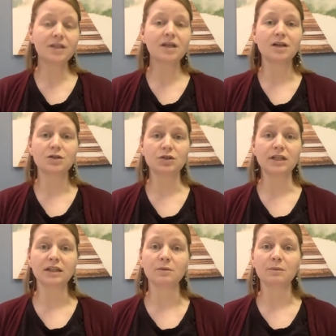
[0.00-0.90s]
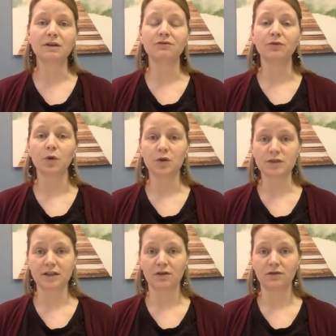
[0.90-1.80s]
And treating them for
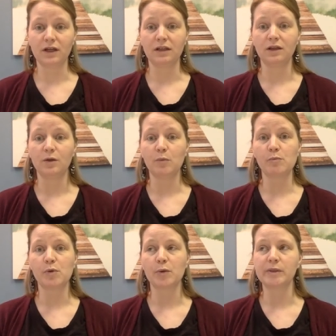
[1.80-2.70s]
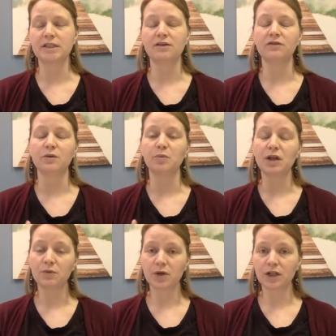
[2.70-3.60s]
yourself in the purpose of the
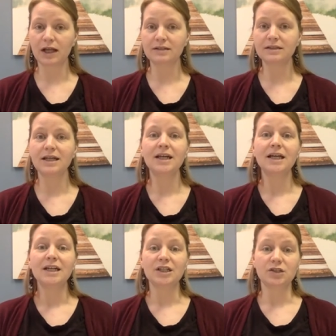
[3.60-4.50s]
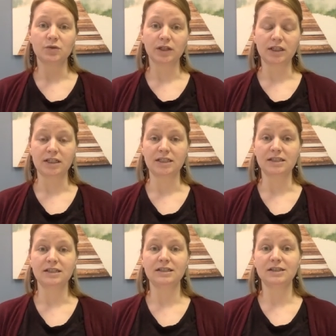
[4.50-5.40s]
breathwork class is really easy.